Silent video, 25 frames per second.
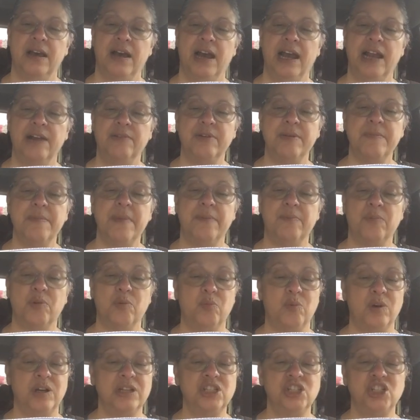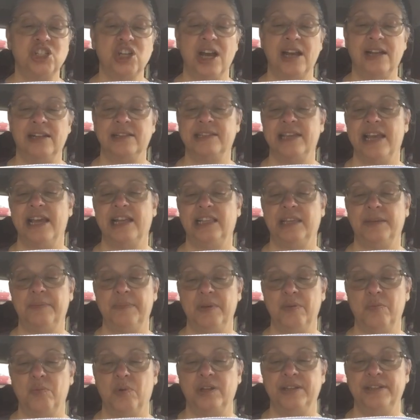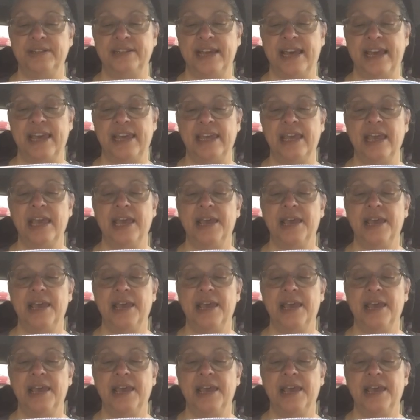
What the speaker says: I remember one child telling me one day,